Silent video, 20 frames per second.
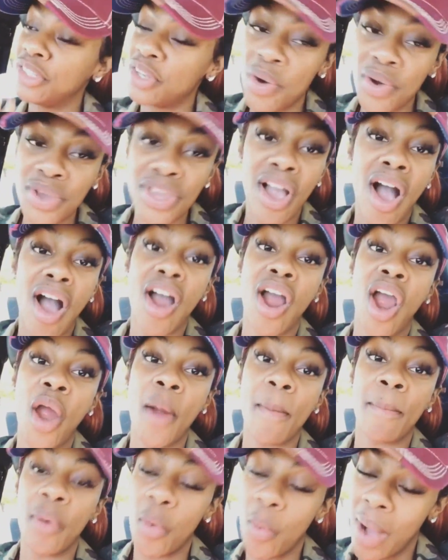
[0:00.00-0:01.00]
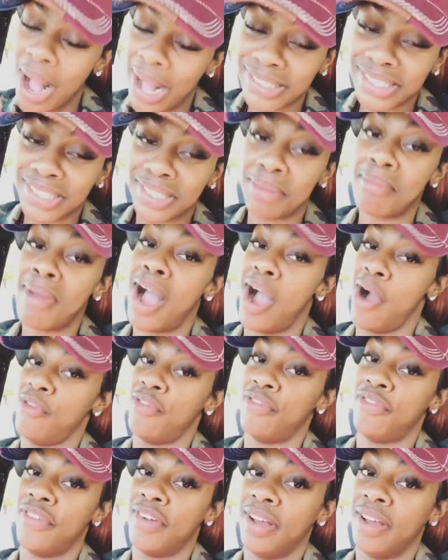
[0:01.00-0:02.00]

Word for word: I know y'all hurt, but watch your mouth.